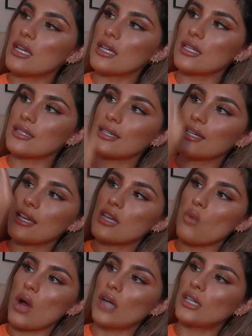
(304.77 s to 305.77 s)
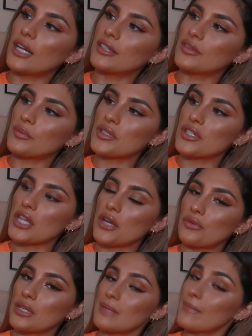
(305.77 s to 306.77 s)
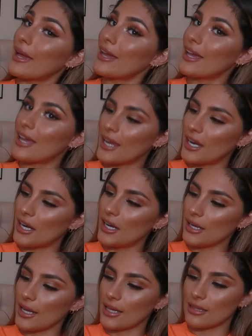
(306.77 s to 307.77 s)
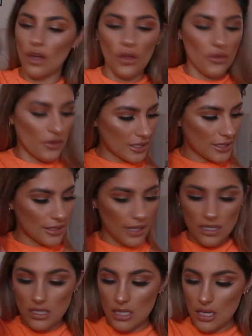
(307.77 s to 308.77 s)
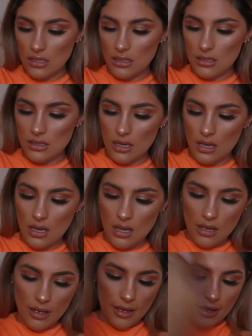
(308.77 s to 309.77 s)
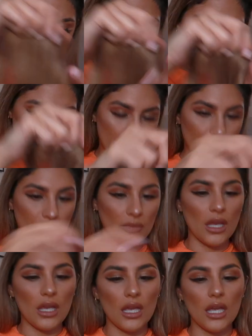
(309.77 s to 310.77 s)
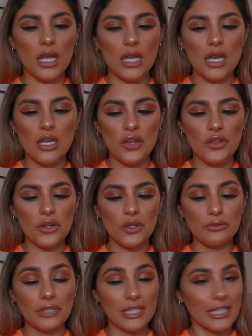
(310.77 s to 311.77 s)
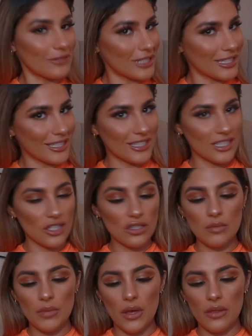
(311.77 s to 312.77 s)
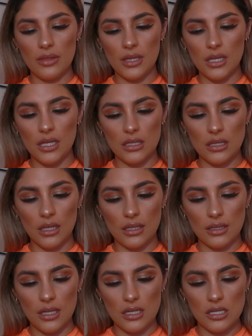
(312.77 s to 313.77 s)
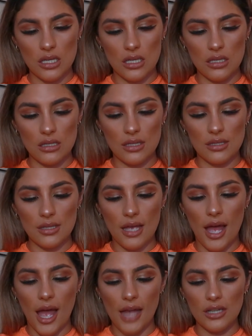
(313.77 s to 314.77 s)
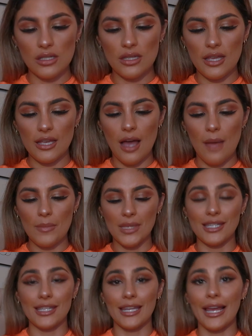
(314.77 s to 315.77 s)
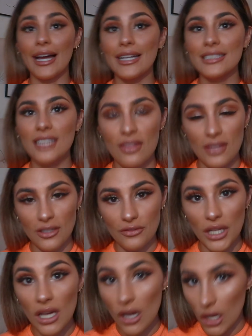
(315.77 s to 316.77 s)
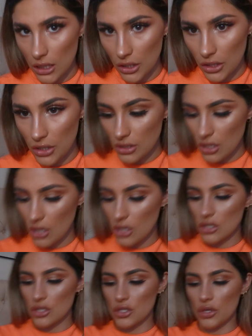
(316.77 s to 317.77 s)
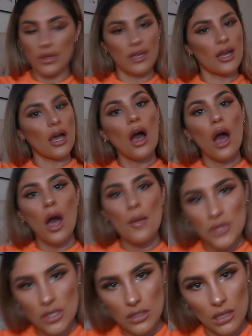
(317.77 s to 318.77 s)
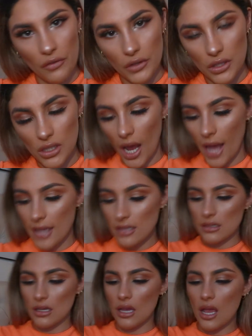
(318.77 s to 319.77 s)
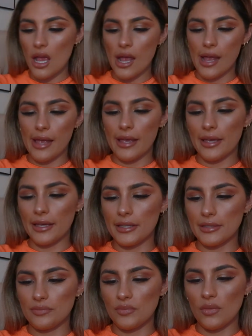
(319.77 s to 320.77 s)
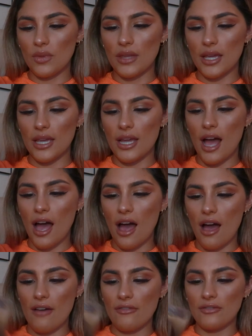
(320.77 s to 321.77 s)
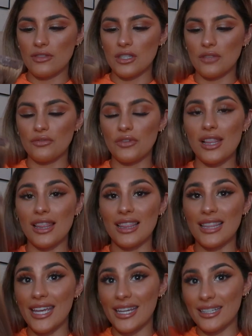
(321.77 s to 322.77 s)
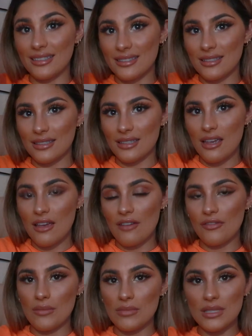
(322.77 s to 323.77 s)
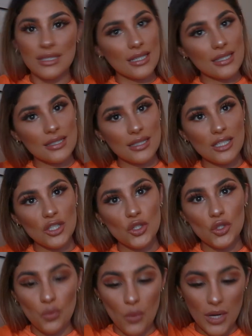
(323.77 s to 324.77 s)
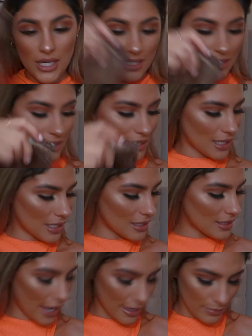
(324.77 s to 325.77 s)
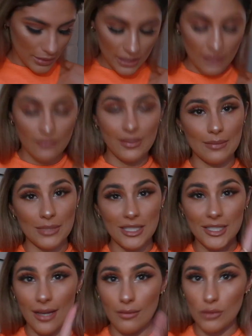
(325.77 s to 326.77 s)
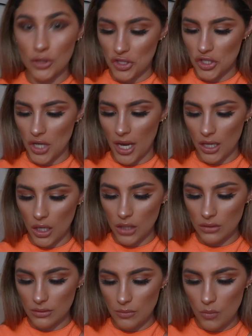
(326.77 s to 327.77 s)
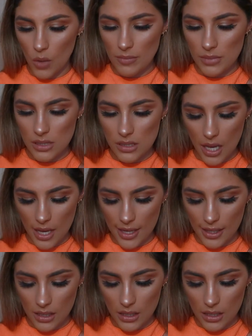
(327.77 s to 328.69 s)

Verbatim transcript: It's again 100% my hair like the other extensions. Um, and another really, really good news about this extensions is that actually they come in nine different colors. So they got options for you guys and they have different lengths from 16 to 26 I believe let me double check on the website